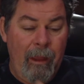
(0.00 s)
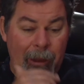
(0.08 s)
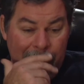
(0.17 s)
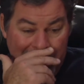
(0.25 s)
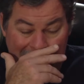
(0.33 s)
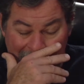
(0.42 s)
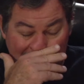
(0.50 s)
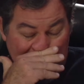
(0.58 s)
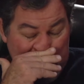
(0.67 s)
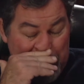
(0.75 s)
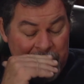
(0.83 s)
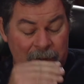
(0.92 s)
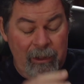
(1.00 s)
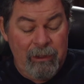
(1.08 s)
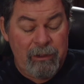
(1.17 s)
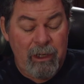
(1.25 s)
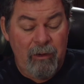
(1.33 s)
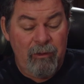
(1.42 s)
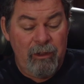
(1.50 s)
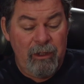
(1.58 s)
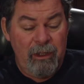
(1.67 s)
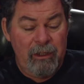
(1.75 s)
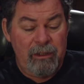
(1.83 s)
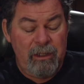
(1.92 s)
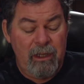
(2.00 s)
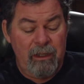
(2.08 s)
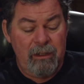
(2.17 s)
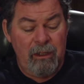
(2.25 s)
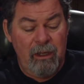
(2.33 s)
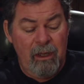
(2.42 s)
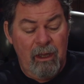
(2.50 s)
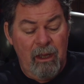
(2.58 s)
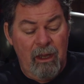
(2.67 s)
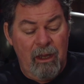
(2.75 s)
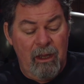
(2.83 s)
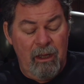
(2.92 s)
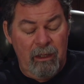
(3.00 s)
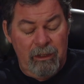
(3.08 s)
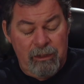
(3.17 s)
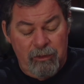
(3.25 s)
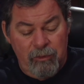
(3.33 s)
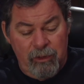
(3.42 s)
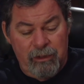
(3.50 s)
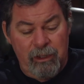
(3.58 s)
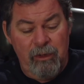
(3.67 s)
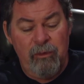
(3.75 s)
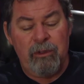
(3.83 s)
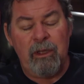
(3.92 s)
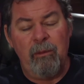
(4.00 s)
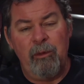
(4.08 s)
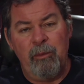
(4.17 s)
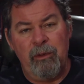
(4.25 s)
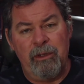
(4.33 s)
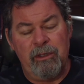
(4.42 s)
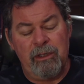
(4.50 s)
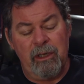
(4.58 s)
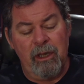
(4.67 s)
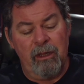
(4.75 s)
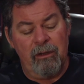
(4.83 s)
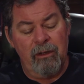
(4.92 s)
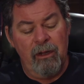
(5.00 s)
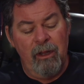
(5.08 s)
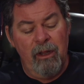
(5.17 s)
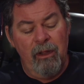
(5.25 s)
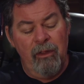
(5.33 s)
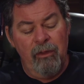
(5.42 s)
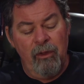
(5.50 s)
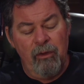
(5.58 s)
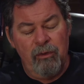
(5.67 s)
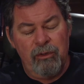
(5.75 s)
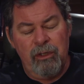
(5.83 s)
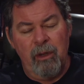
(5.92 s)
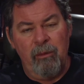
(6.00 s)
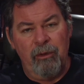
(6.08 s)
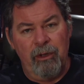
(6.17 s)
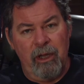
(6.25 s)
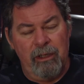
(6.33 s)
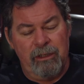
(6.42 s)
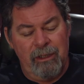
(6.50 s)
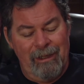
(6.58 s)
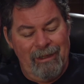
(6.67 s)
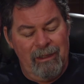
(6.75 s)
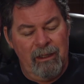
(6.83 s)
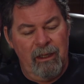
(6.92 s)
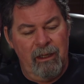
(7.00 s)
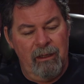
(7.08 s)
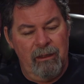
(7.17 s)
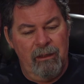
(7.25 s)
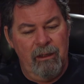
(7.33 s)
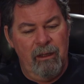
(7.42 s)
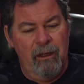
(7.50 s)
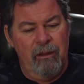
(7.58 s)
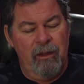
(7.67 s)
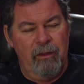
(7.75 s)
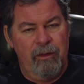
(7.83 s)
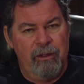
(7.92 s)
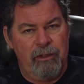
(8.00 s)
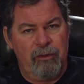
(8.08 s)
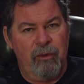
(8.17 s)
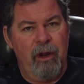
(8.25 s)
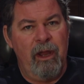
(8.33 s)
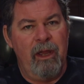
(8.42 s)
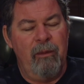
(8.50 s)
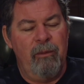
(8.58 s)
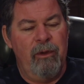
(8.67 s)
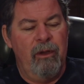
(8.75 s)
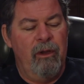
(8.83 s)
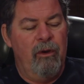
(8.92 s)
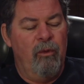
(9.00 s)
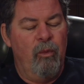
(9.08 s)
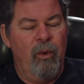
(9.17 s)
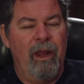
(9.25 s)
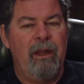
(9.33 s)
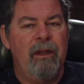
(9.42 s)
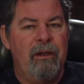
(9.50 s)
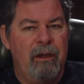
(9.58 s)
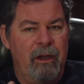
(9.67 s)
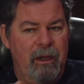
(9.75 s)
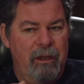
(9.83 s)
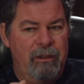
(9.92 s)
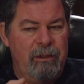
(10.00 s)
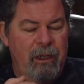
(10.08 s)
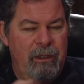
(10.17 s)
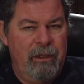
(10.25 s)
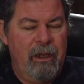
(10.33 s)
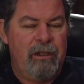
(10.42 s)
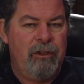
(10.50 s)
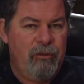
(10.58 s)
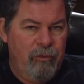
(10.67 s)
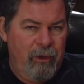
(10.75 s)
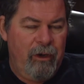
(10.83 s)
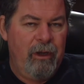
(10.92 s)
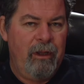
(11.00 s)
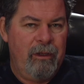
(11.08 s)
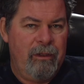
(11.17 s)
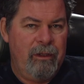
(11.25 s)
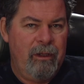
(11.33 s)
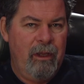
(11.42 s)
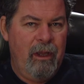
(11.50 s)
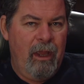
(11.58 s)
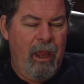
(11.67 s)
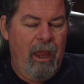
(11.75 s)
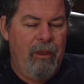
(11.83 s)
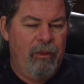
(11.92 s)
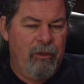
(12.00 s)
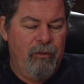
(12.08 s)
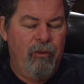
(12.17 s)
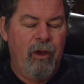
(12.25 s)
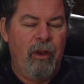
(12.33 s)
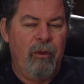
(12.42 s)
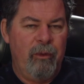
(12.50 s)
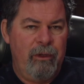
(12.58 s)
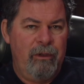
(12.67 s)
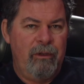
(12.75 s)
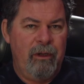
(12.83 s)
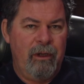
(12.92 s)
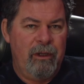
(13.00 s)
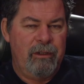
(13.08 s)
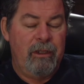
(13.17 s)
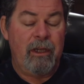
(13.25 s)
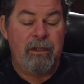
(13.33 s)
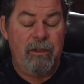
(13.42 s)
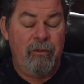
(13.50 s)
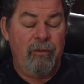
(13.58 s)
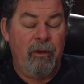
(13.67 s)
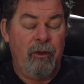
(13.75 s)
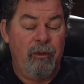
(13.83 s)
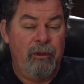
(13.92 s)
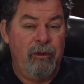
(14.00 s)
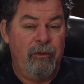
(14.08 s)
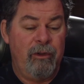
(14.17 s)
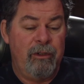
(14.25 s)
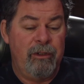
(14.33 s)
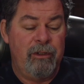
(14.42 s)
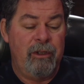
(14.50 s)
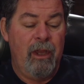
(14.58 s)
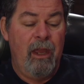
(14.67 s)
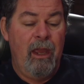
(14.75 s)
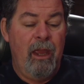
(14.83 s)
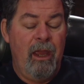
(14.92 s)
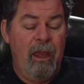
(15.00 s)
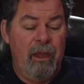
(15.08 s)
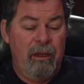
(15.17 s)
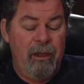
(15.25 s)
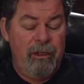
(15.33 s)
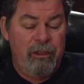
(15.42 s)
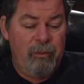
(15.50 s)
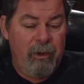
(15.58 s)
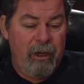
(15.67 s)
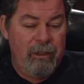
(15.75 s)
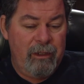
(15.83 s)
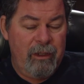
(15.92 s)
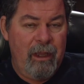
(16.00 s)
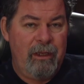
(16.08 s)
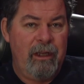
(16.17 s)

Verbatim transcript: And uh, what, what he discovered is that, uh, at least as far as he was able to put this together, those double dots indicated that the scribe recognized a textual variant at the following uh, section, the following two verses. And he surmised that that